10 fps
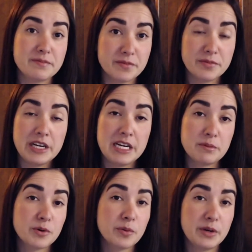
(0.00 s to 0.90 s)
really
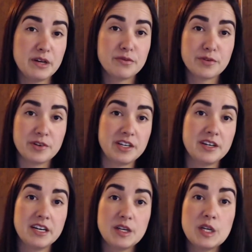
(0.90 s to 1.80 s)
appropriate for
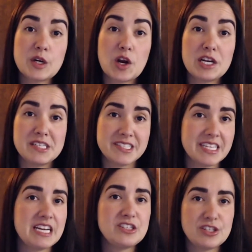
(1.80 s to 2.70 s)
an earlier
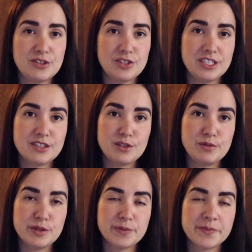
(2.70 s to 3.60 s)
stage in your
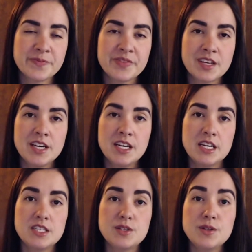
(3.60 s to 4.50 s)
interview.
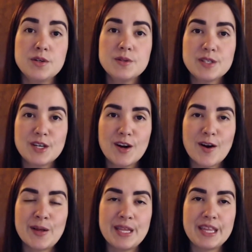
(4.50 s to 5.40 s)
So those are
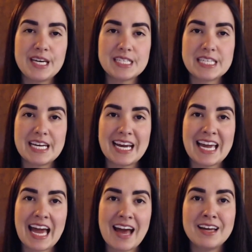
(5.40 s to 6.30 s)
all the things that I
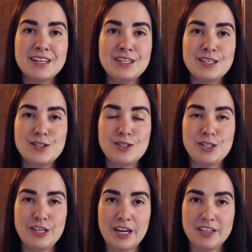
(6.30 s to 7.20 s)
had to
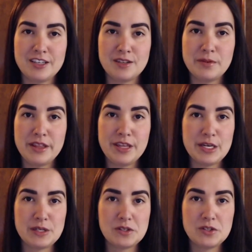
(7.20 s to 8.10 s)
share with
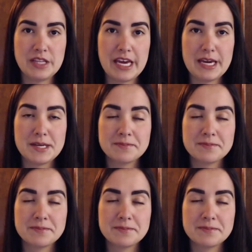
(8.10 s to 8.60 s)
you today.